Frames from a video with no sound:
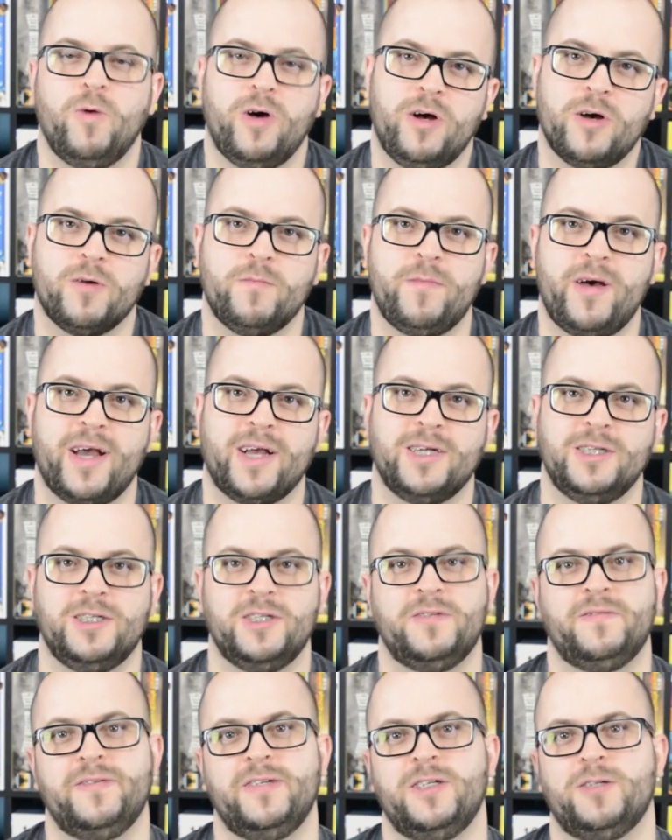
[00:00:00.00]
welcome back. I
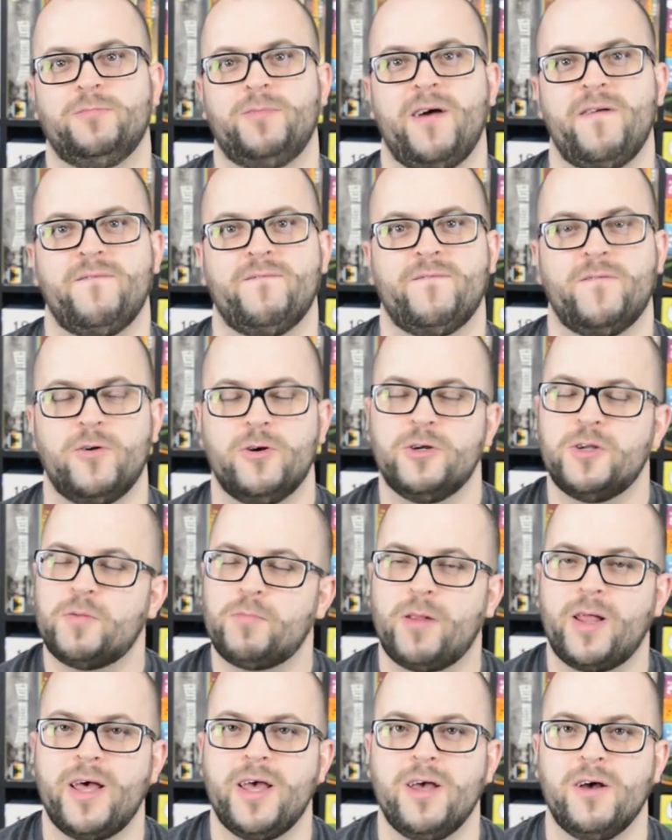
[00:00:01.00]
just finished my first
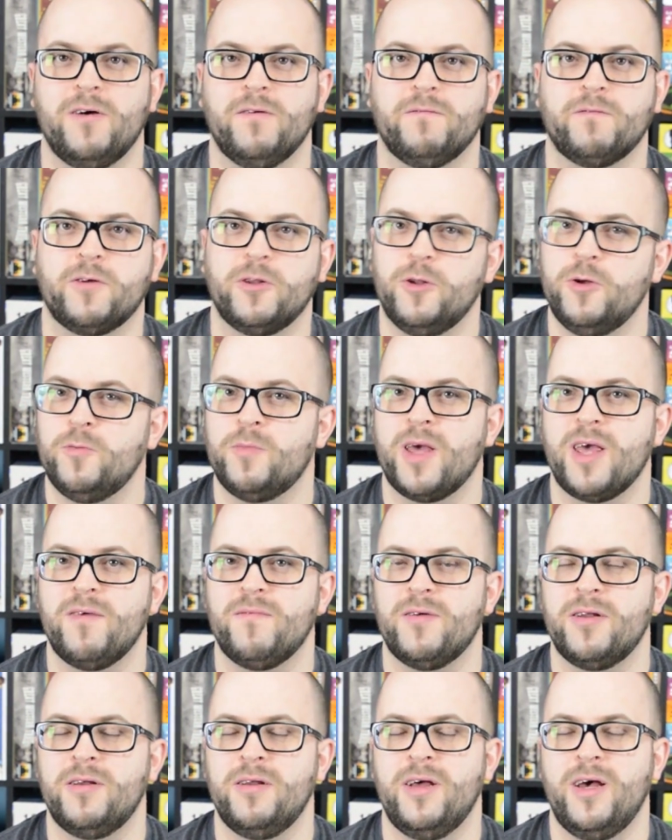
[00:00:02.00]
play of
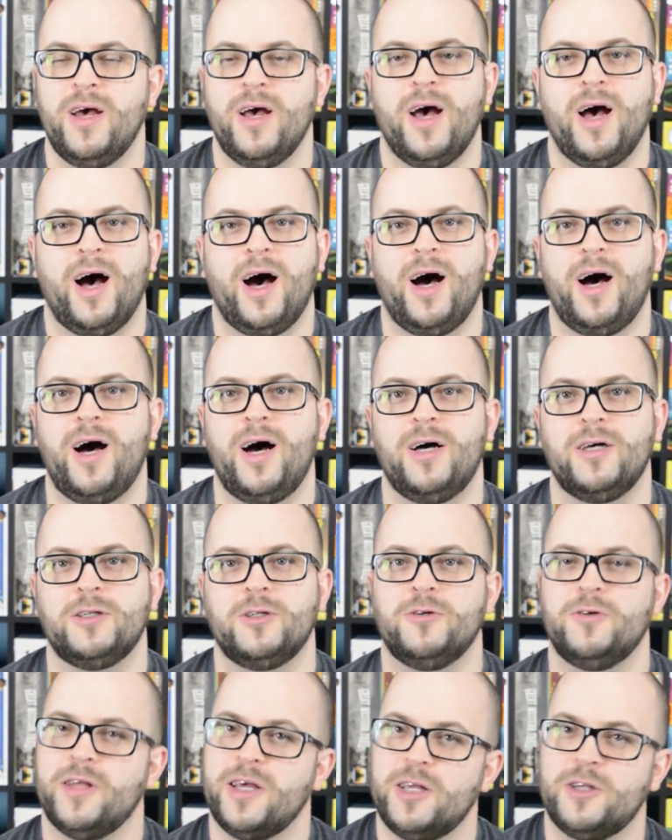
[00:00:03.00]
Gloomhaven.
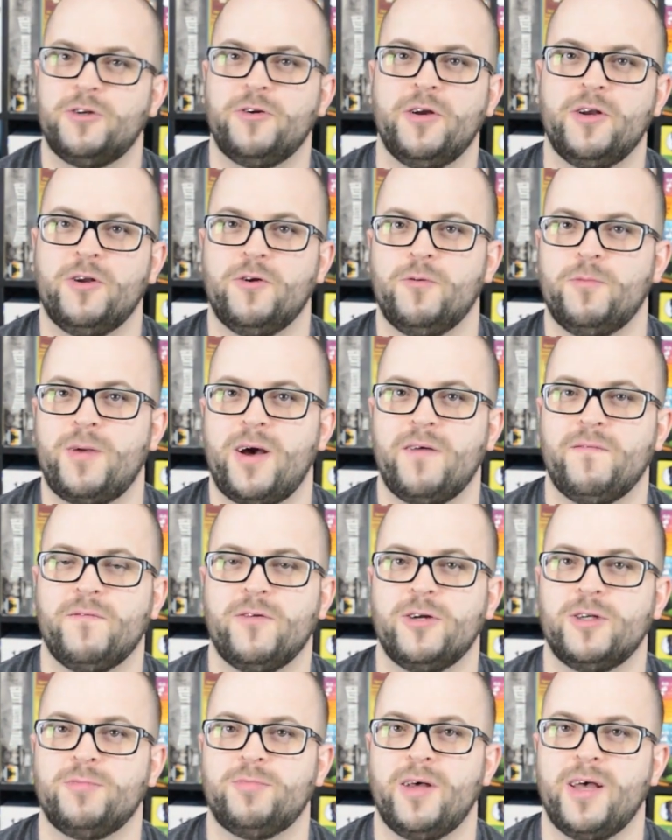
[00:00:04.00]
So the history into my
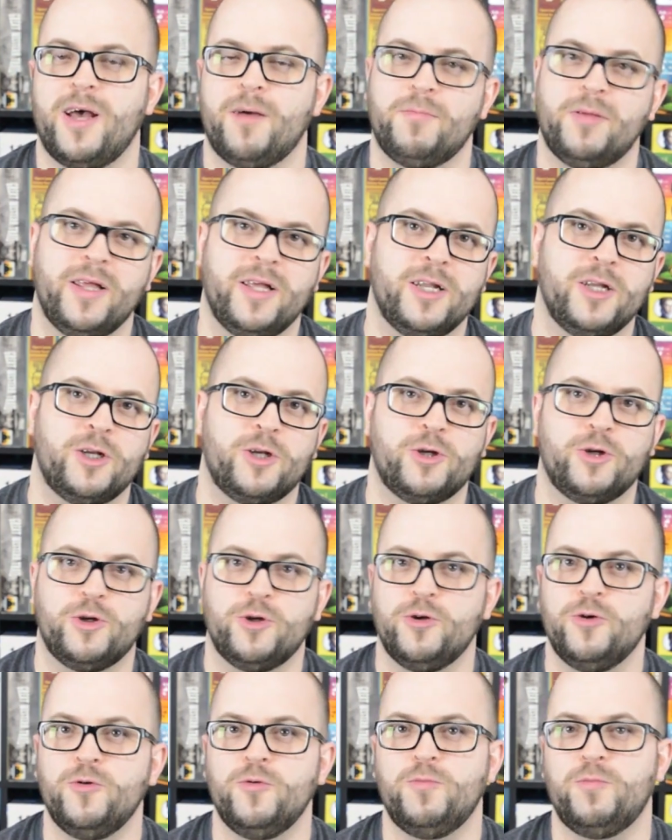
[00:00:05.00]
first play, I played it
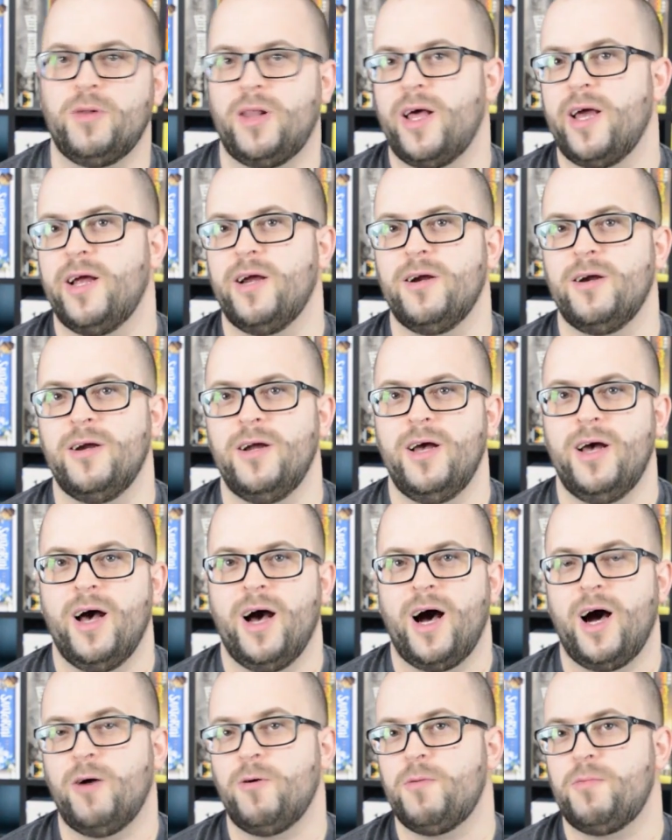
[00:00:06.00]
2-player.
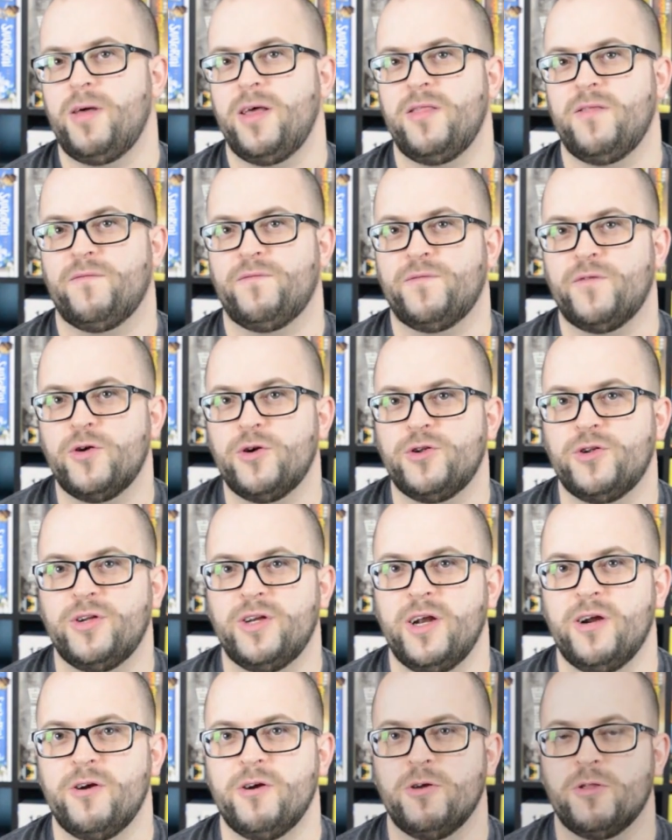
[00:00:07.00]
We played the first
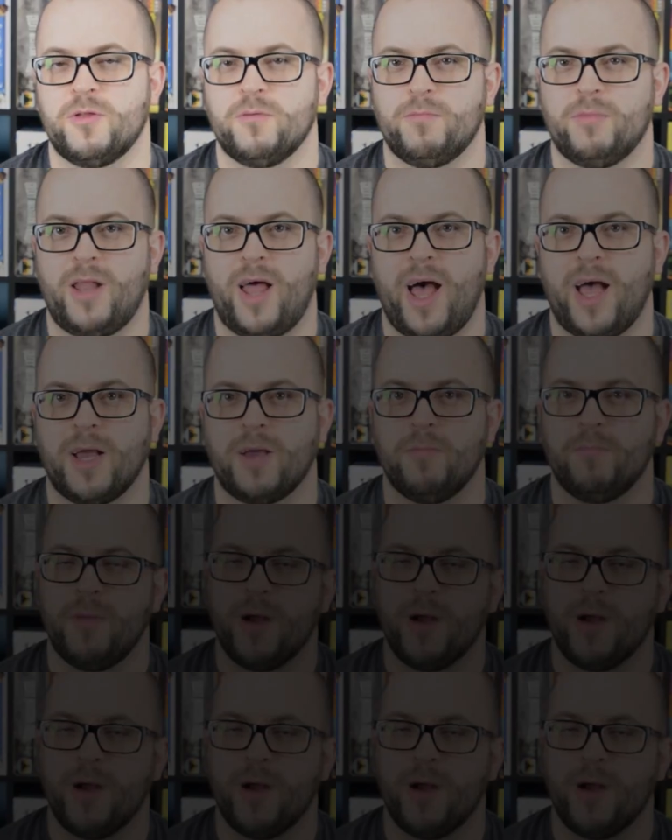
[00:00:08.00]
scenario, the Black